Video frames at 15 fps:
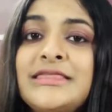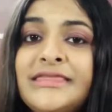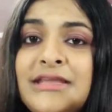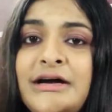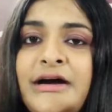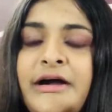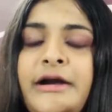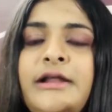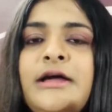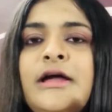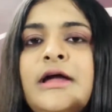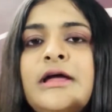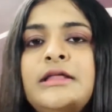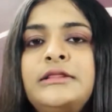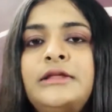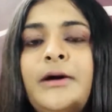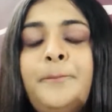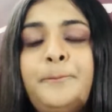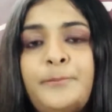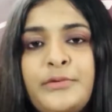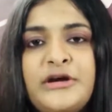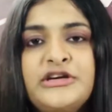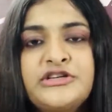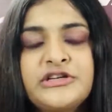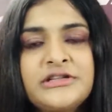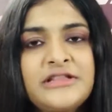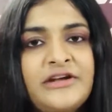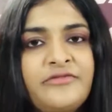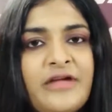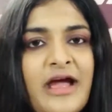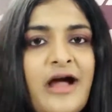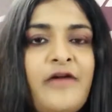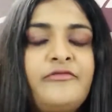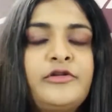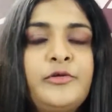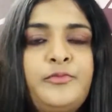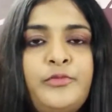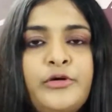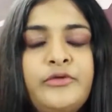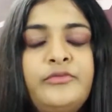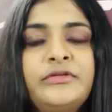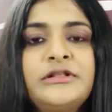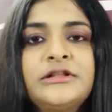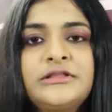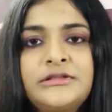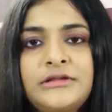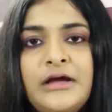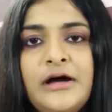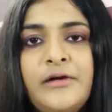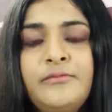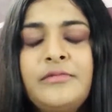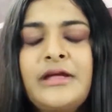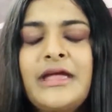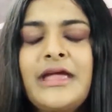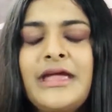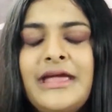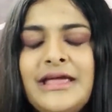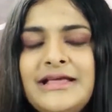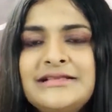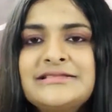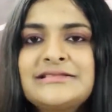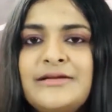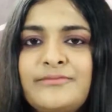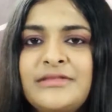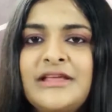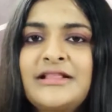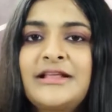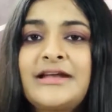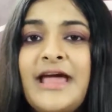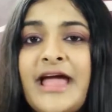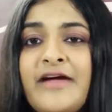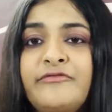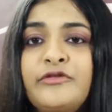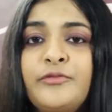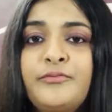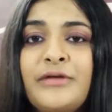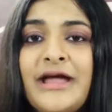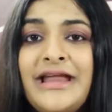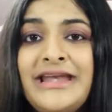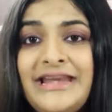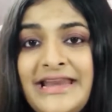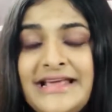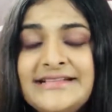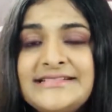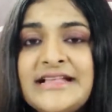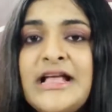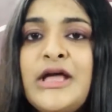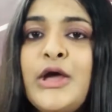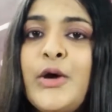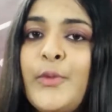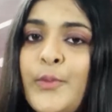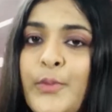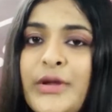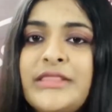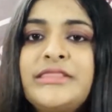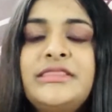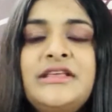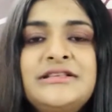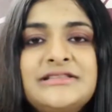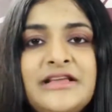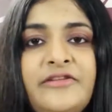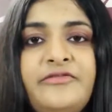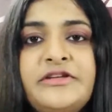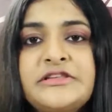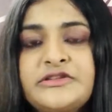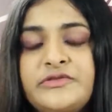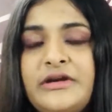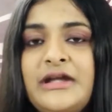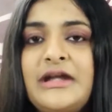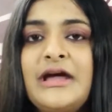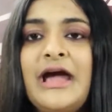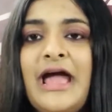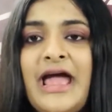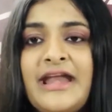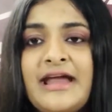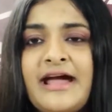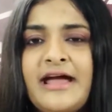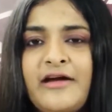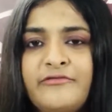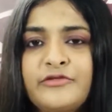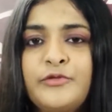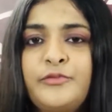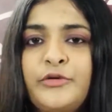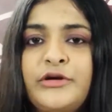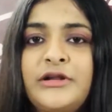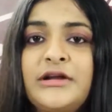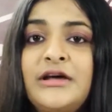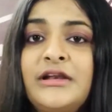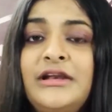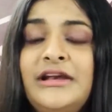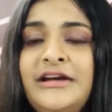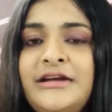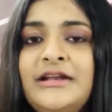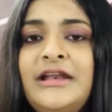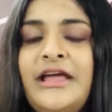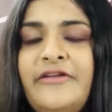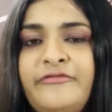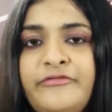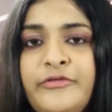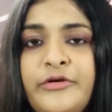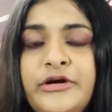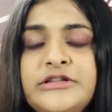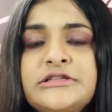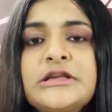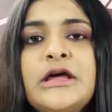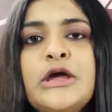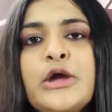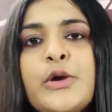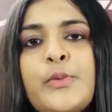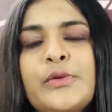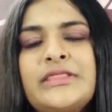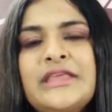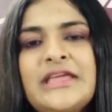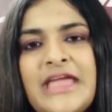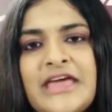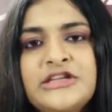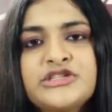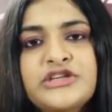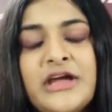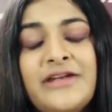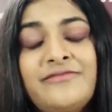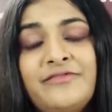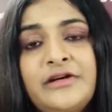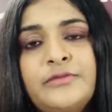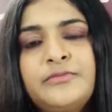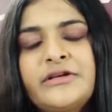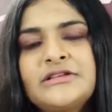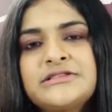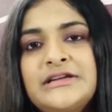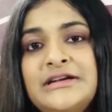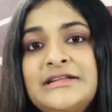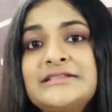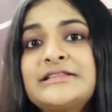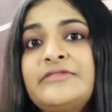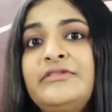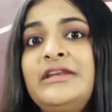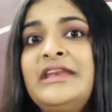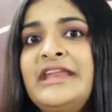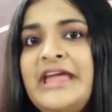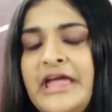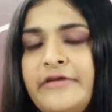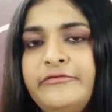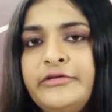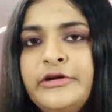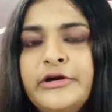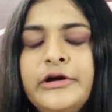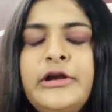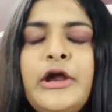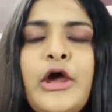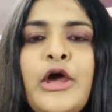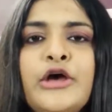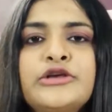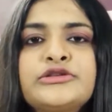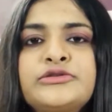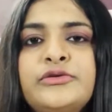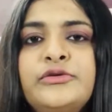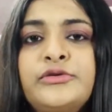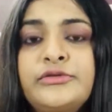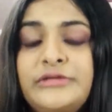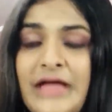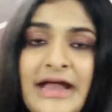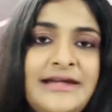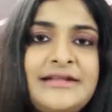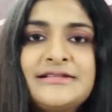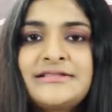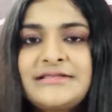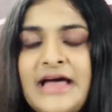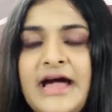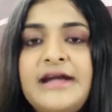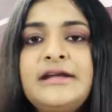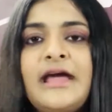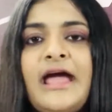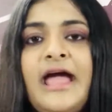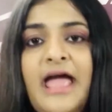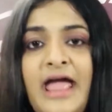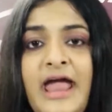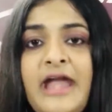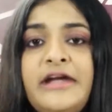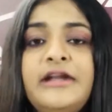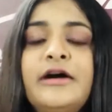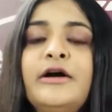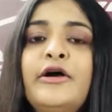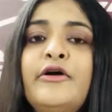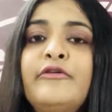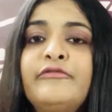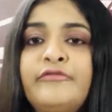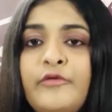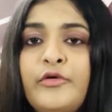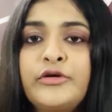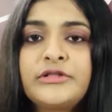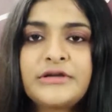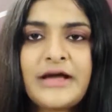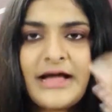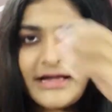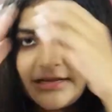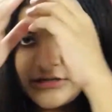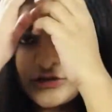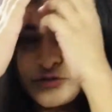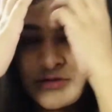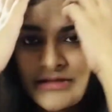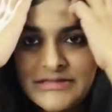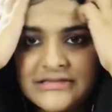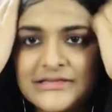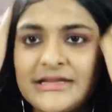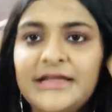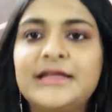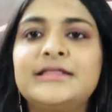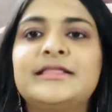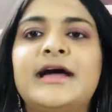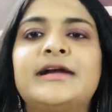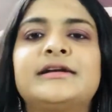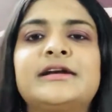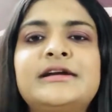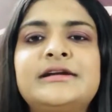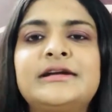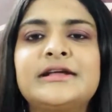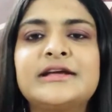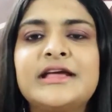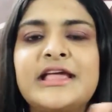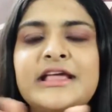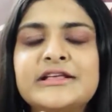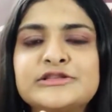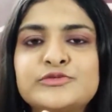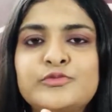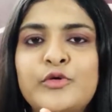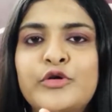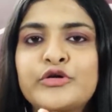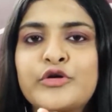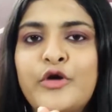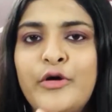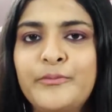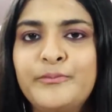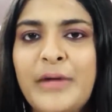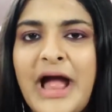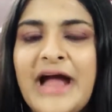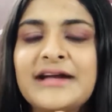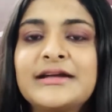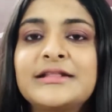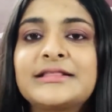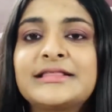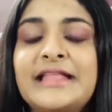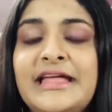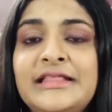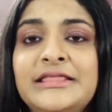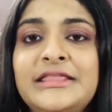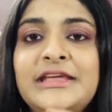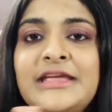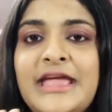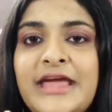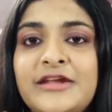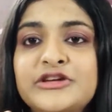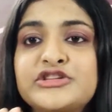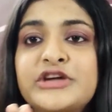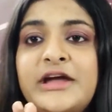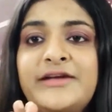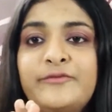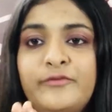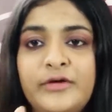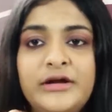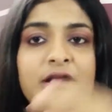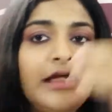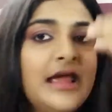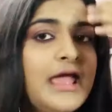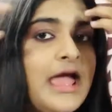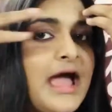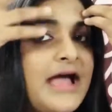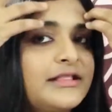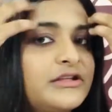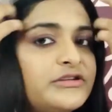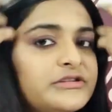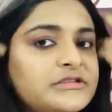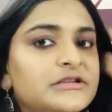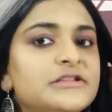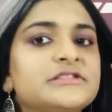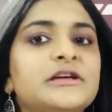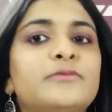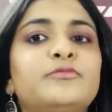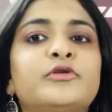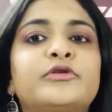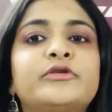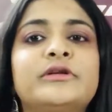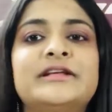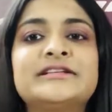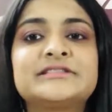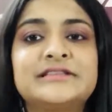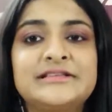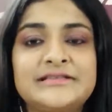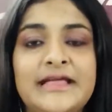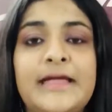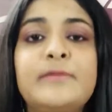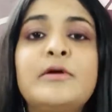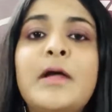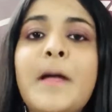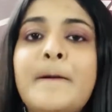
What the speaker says: Third, the pressure that we have to put with the thumb is something that I have to apply less with the selfie straightener, and I have to put in a little efforts with the Cara Shine one because it is even heavier. So that is that. And fourth guys, you can see that it is more compact than the Cara Shine one, and the results are more or less the same.